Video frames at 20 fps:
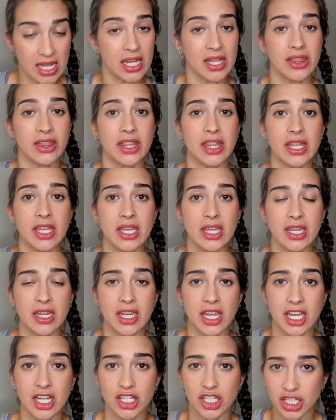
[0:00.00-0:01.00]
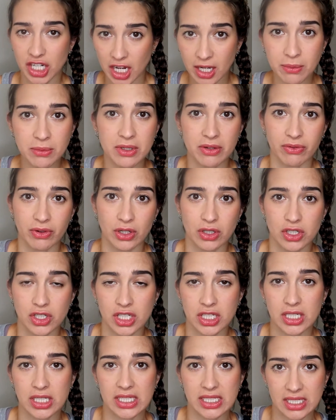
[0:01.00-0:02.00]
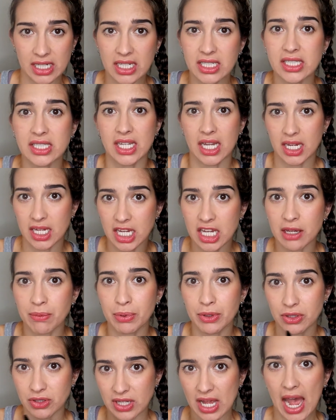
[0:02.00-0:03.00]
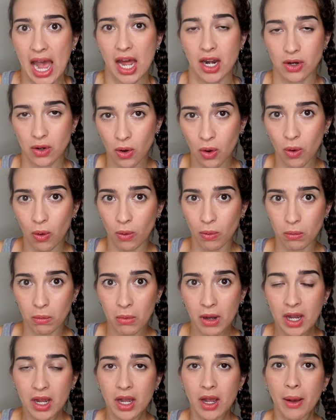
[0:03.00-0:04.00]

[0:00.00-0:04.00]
in the King James Version, it does say keepers at home.